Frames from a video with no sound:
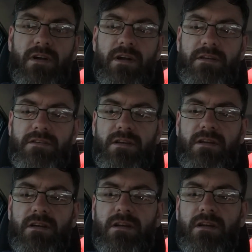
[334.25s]
guys.
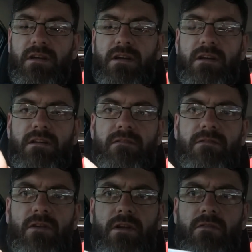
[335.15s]

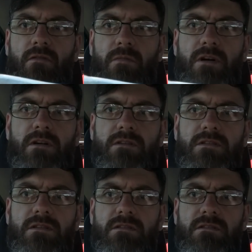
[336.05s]
Fully
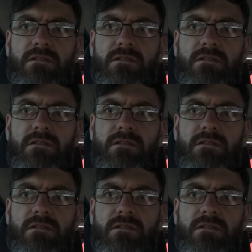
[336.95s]
hallmarked.